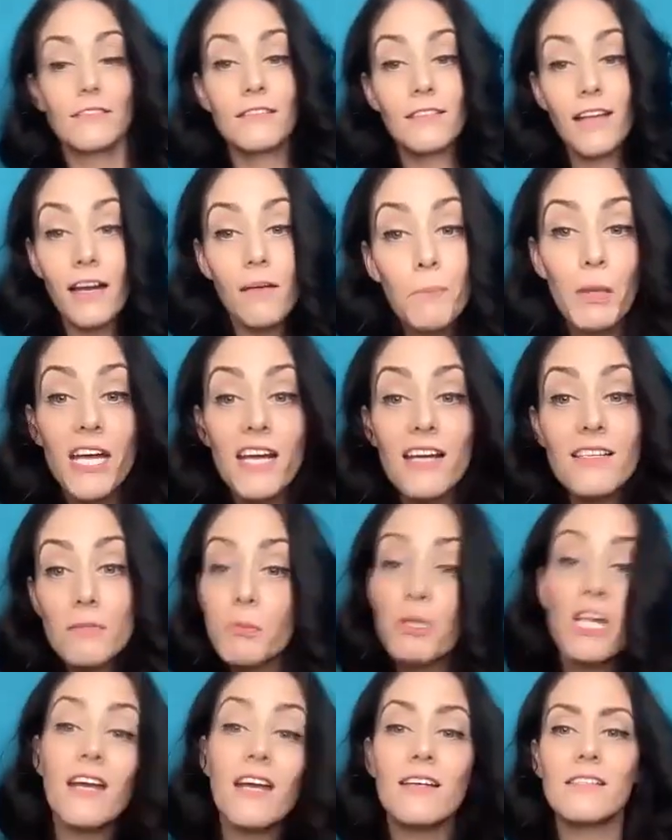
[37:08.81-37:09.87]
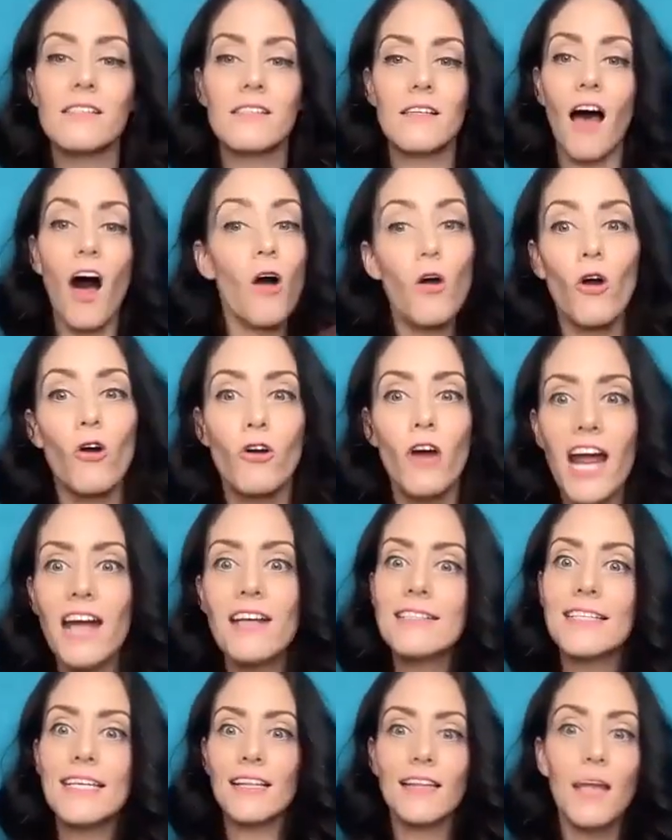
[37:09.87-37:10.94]
Like, please, please, I'll go
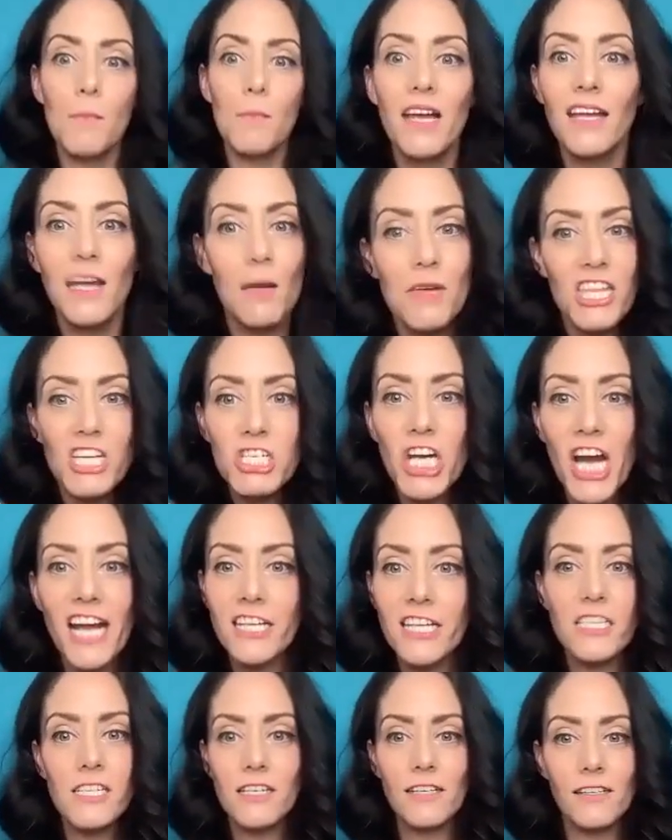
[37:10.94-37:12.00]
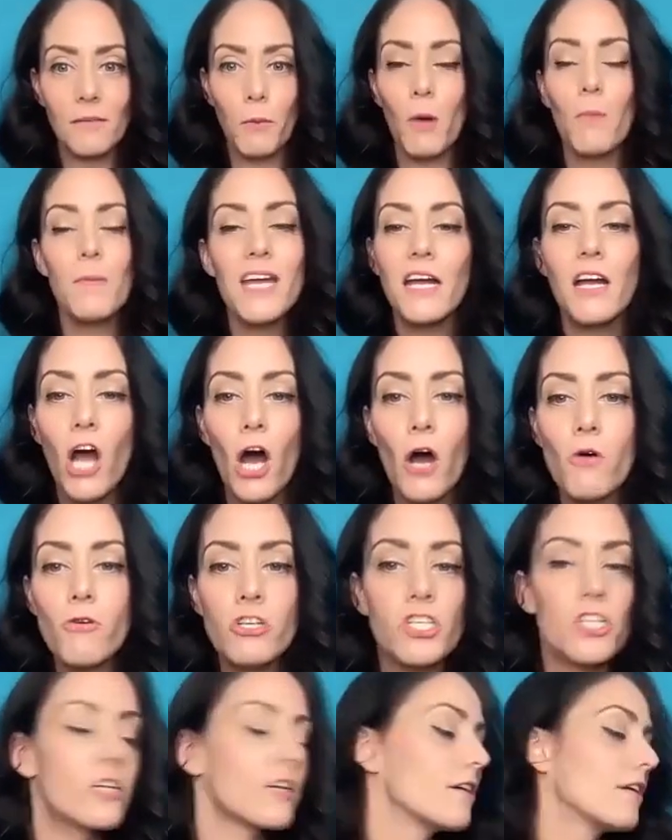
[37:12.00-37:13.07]
crazy. Let me, give me the chance. Put me in,
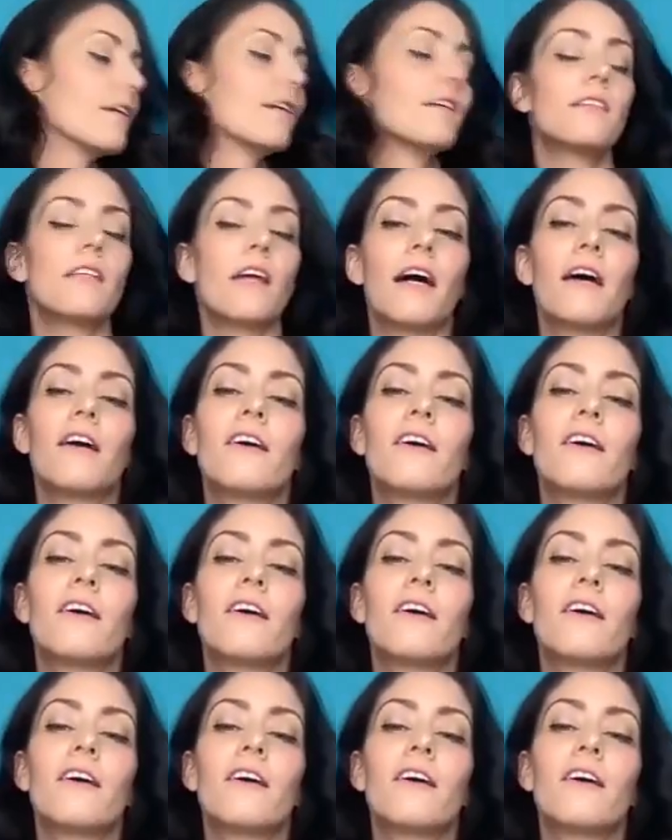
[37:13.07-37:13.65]
coach. So.